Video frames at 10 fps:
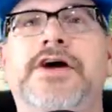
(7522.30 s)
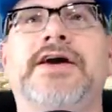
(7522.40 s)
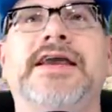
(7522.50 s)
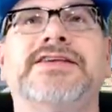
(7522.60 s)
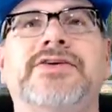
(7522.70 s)

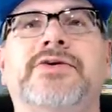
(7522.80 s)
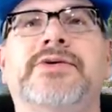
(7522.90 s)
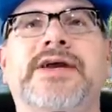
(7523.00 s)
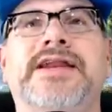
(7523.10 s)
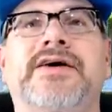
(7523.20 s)
Okay, so what
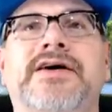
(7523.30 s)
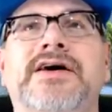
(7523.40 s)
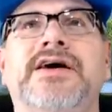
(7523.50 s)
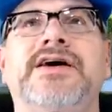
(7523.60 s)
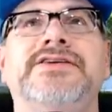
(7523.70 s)
do we got now?
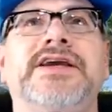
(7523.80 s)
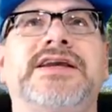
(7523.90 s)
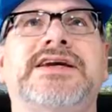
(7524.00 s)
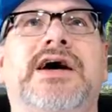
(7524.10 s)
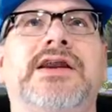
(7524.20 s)

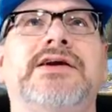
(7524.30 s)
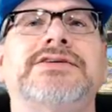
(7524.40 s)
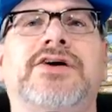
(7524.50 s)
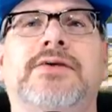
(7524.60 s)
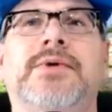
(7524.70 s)
Jay
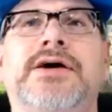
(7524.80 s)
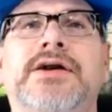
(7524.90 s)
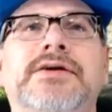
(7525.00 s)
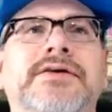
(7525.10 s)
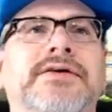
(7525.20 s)
Carlos
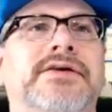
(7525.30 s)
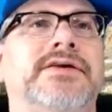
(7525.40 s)
Omar,